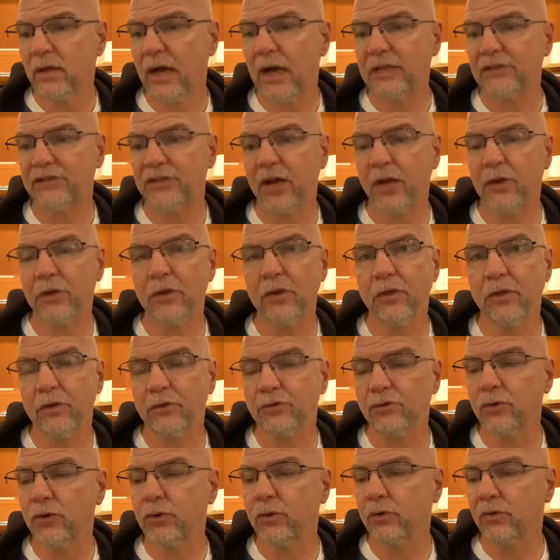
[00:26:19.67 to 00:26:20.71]
I tell you the
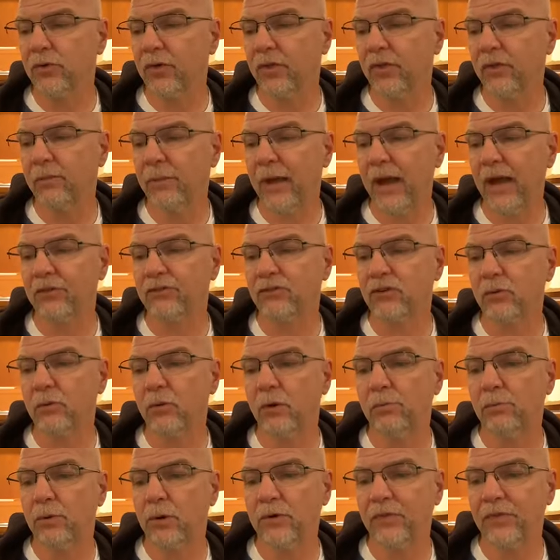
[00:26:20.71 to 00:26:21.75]
truth, the master
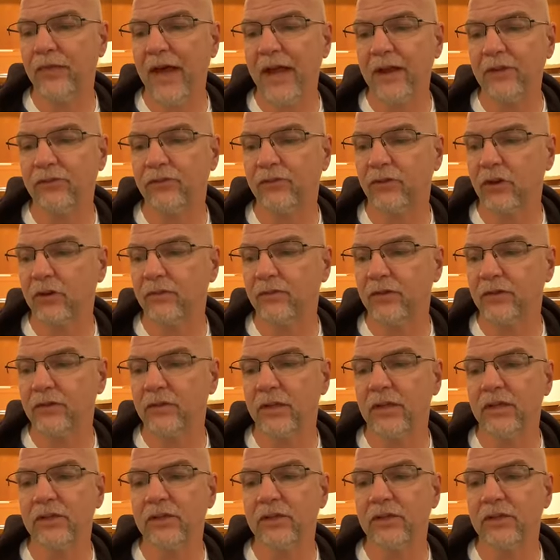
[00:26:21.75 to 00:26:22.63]
will put that servant